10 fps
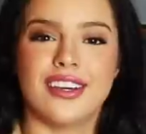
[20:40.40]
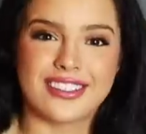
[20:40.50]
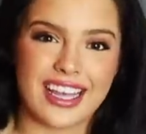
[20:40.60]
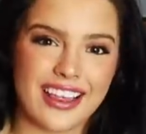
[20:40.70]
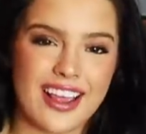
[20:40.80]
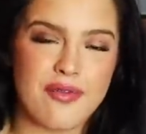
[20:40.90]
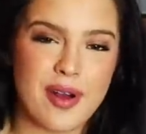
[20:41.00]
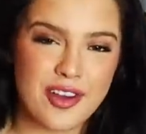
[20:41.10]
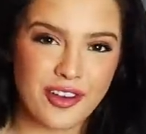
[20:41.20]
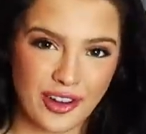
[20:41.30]
Sadly,
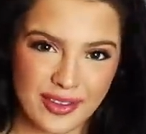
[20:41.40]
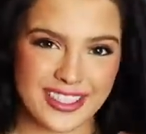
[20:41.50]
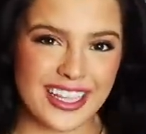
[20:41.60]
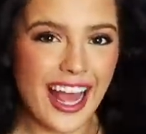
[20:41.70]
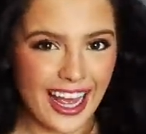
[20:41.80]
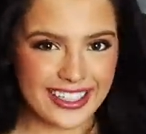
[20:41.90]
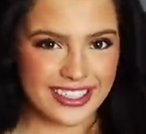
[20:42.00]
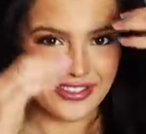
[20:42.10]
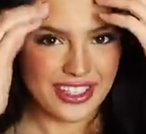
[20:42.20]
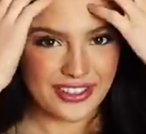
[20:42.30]
everybody, we've come to the
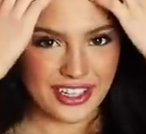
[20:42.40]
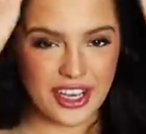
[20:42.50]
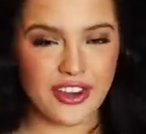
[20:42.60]
end of this video.